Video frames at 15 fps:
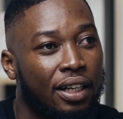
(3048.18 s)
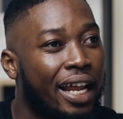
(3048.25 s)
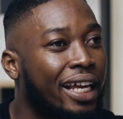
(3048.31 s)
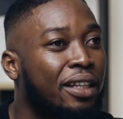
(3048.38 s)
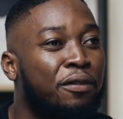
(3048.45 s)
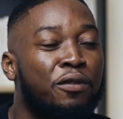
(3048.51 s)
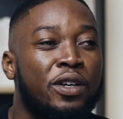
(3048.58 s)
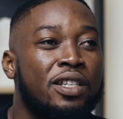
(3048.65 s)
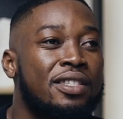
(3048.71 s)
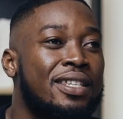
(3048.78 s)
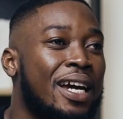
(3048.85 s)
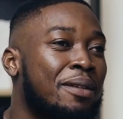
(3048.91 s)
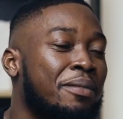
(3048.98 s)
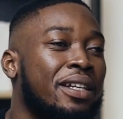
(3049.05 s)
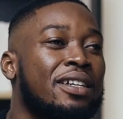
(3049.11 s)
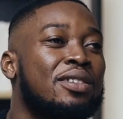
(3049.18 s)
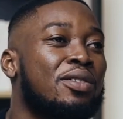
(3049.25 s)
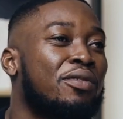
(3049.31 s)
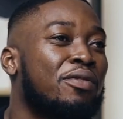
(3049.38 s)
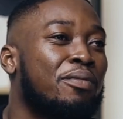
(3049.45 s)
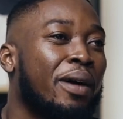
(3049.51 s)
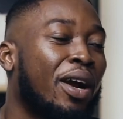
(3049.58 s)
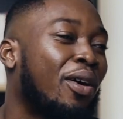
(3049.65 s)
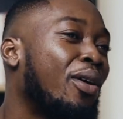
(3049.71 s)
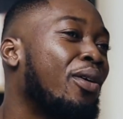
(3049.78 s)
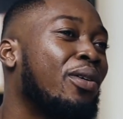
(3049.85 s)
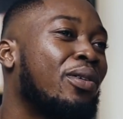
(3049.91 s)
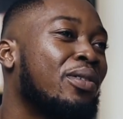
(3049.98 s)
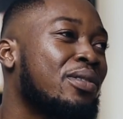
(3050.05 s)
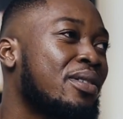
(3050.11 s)
Like the first 10 minutes of my
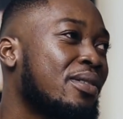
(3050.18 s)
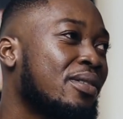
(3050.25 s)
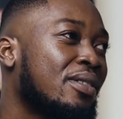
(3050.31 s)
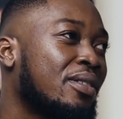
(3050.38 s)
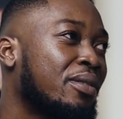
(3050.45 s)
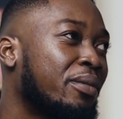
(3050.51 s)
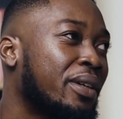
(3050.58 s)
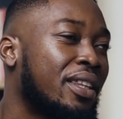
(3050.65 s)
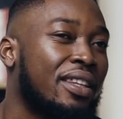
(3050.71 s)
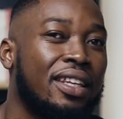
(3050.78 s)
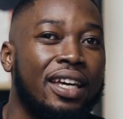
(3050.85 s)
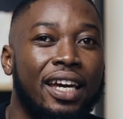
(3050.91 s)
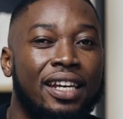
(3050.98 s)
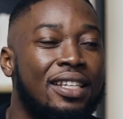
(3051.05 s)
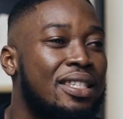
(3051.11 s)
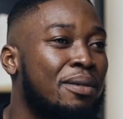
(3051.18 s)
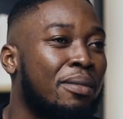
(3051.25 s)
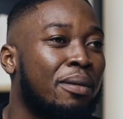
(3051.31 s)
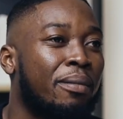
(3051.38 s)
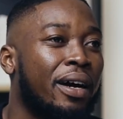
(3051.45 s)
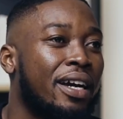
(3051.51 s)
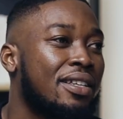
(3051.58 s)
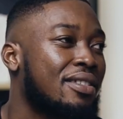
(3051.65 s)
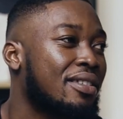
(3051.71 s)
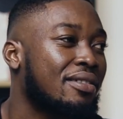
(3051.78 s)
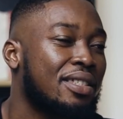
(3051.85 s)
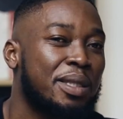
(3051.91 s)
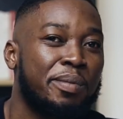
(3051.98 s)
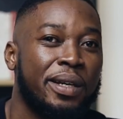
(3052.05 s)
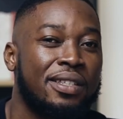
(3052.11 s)
calls with any team member is
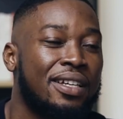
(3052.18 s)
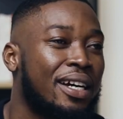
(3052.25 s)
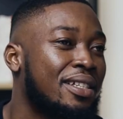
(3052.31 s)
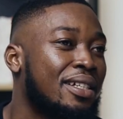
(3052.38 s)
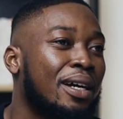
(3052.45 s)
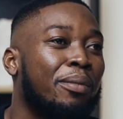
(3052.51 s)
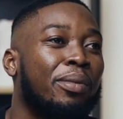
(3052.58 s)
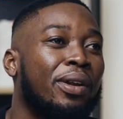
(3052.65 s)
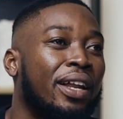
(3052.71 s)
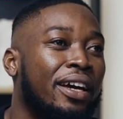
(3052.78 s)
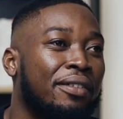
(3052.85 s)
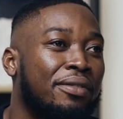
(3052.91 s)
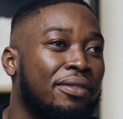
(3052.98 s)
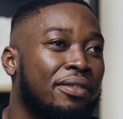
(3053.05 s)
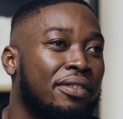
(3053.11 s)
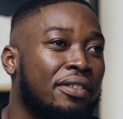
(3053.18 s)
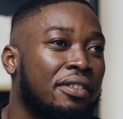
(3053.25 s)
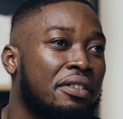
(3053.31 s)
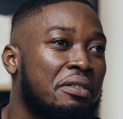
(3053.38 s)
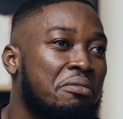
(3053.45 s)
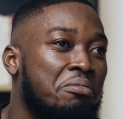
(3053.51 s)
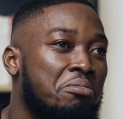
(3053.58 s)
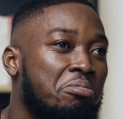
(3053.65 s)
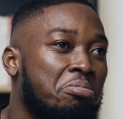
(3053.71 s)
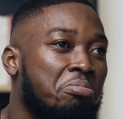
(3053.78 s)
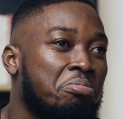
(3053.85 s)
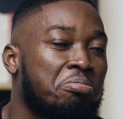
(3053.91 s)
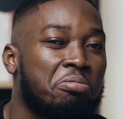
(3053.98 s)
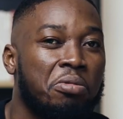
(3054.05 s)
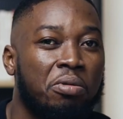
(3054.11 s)
spent catching up on life.
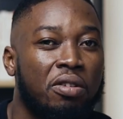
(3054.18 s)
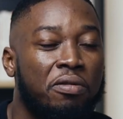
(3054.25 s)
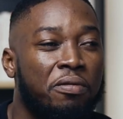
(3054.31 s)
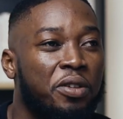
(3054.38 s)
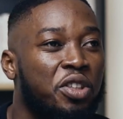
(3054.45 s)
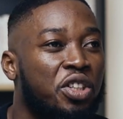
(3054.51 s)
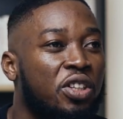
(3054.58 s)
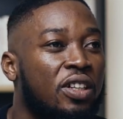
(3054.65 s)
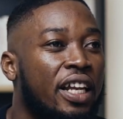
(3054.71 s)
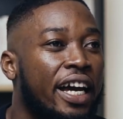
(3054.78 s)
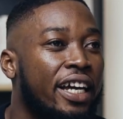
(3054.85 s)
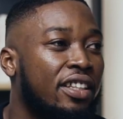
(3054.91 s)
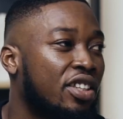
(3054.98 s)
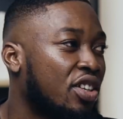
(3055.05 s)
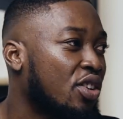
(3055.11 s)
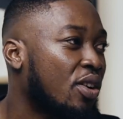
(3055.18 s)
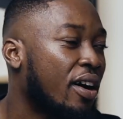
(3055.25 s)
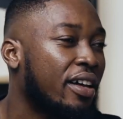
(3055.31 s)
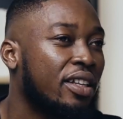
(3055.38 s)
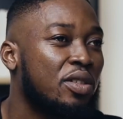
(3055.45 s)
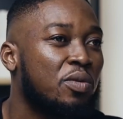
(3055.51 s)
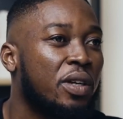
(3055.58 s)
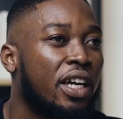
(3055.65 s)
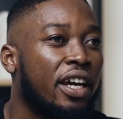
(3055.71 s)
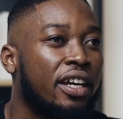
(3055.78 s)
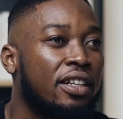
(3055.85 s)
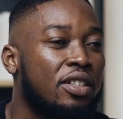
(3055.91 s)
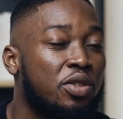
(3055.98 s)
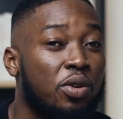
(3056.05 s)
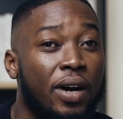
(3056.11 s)
What food do you like? Did you go out this
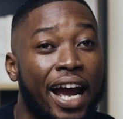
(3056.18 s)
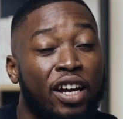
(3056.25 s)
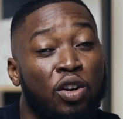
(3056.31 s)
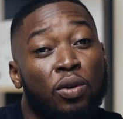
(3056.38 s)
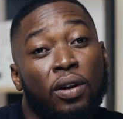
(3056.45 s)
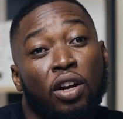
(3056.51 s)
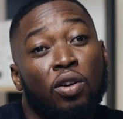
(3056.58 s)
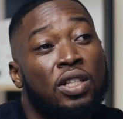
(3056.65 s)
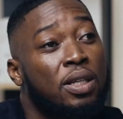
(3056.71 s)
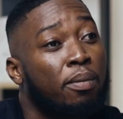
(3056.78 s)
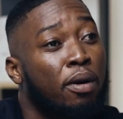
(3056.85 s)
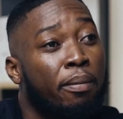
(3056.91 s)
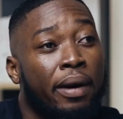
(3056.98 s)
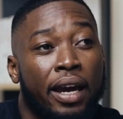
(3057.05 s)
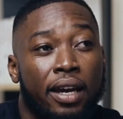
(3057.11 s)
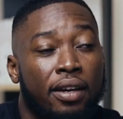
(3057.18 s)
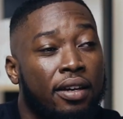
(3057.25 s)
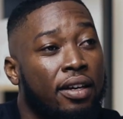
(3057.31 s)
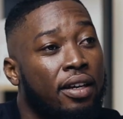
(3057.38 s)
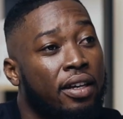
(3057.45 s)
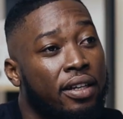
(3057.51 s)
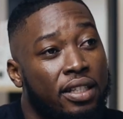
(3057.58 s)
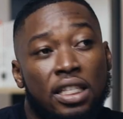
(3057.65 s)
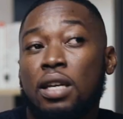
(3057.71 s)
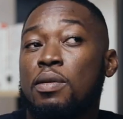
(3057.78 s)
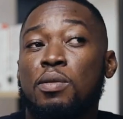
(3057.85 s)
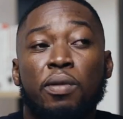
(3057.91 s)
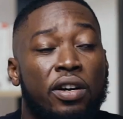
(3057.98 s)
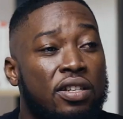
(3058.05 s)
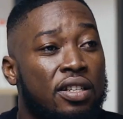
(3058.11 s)
weekend? So I know a lot about my
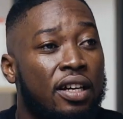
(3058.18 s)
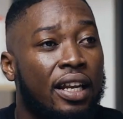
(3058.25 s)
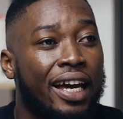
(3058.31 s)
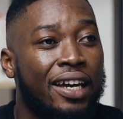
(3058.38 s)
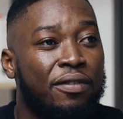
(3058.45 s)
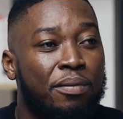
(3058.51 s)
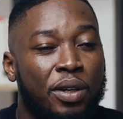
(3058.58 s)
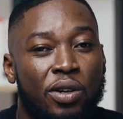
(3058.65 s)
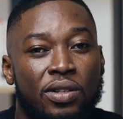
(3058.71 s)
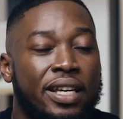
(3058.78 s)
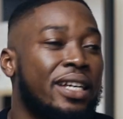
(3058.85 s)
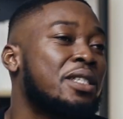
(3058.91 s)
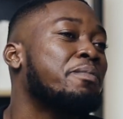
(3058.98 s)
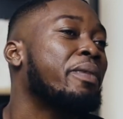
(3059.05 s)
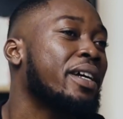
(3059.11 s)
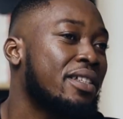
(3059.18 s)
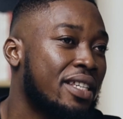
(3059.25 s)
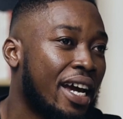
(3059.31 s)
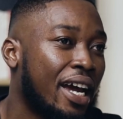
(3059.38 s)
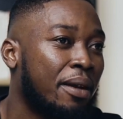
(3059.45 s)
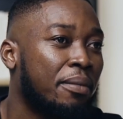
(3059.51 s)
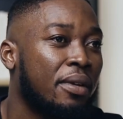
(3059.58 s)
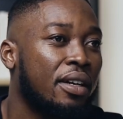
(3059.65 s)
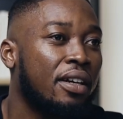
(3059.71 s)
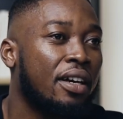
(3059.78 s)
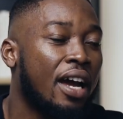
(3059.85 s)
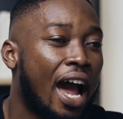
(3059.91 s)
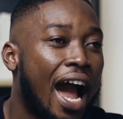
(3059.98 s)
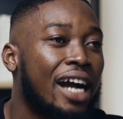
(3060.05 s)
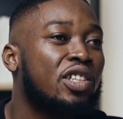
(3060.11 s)
team's personal life because I spend time
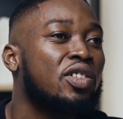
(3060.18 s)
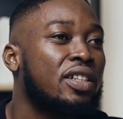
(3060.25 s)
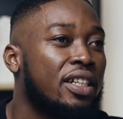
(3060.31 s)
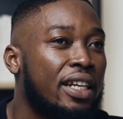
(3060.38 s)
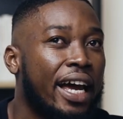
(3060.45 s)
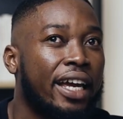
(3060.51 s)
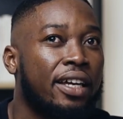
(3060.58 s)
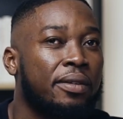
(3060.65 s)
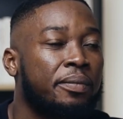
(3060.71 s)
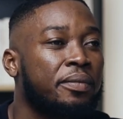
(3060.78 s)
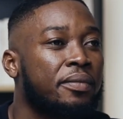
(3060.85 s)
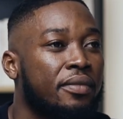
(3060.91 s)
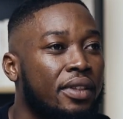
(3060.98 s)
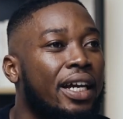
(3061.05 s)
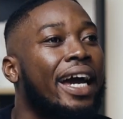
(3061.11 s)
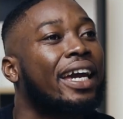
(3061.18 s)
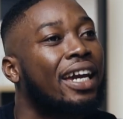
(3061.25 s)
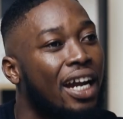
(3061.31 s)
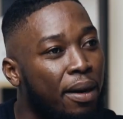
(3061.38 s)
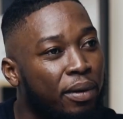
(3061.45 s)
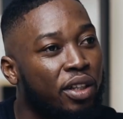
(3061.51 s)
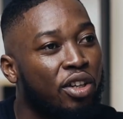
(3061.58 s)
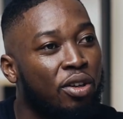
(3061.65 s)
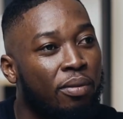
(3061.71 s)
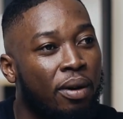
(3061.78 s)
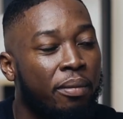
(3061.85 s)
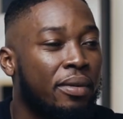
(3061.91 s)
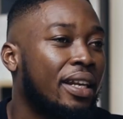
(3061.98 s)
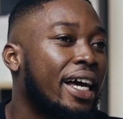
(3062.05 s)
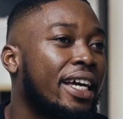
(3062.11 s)
actually like, I care about the
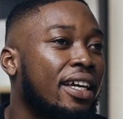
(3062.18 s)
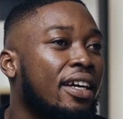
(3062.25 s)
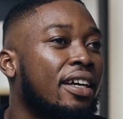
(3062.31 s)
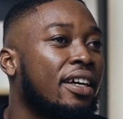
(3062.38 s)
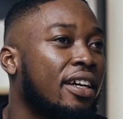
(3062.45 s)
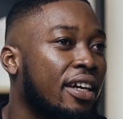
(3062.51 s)
human being. Like